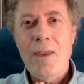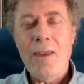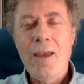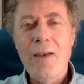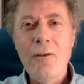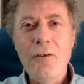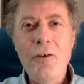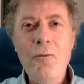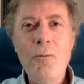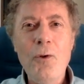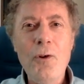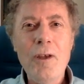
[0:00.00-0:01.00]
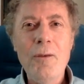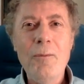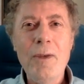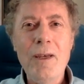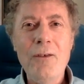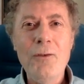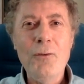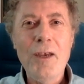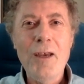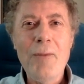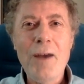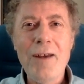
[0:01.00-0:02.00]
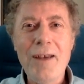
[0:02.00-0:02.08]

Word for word: Now, there's no point me talking about